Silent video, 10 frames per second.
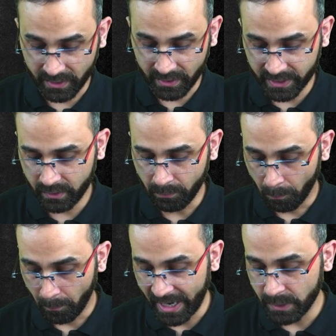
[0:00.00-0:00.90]
And
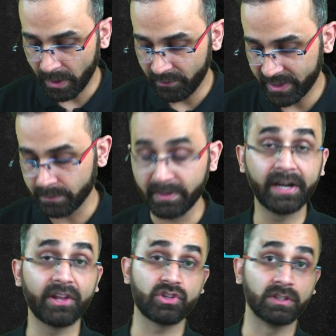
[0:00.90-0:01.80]
then mind power and
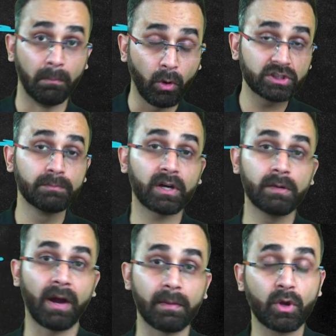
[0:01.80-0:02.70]
meditation, the most important
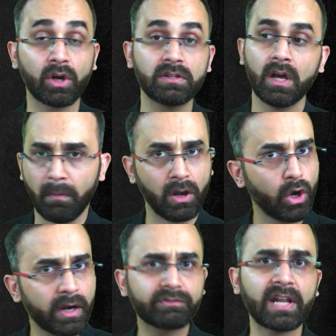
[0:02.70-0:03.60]
part, because a
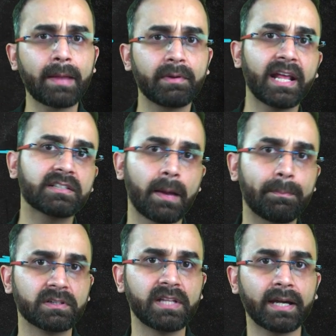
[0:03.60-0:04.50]
lot of time it has
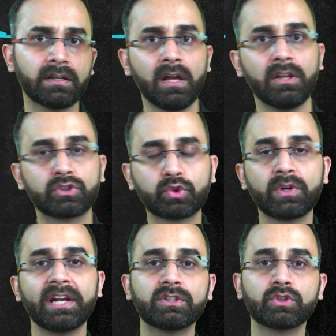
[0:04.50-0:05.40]
happened that
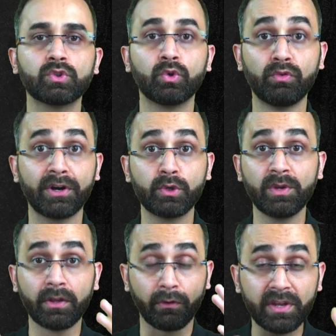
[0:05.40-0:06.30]
students who were
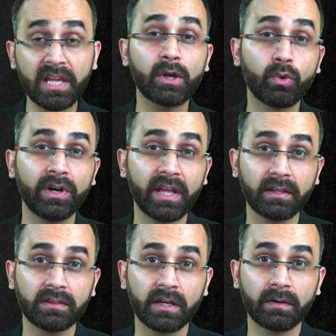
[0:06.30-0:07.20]
doing really good
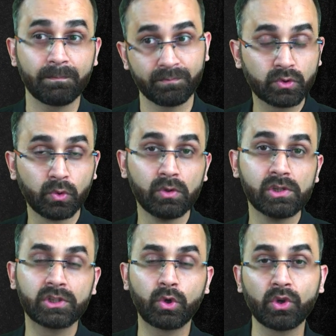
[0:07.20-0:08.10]
in their
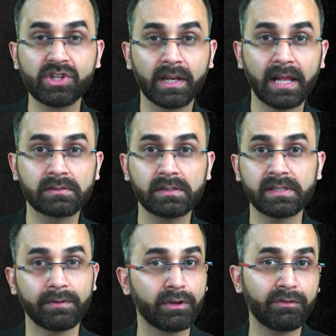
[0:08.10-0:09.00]
schools, coaching classes,
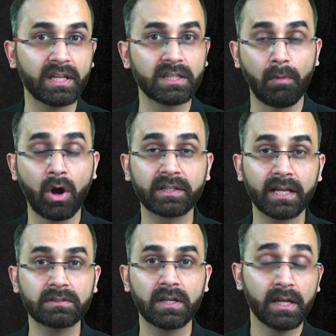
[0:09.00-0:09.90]
everywhere in the mock
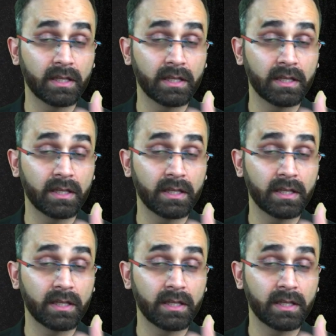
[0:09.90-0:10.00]
test,